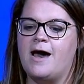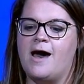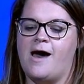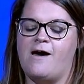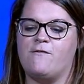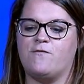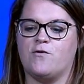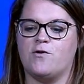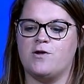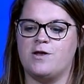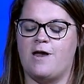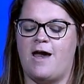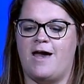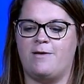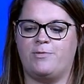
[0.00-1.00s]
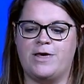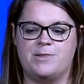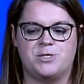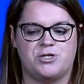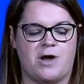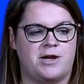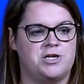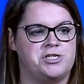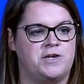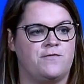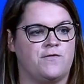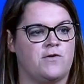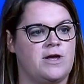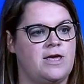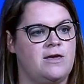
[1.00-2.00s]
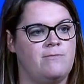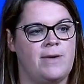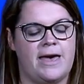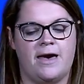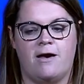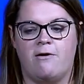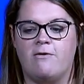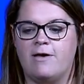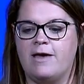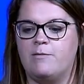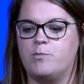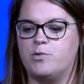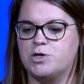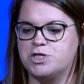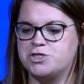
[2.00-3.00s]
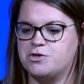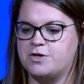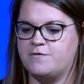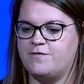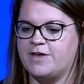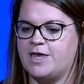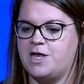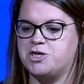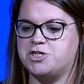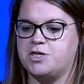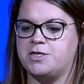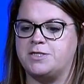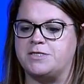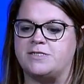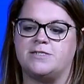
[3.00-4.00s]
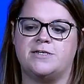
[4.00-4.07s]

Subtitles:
I plan the strategy for email and push notifications.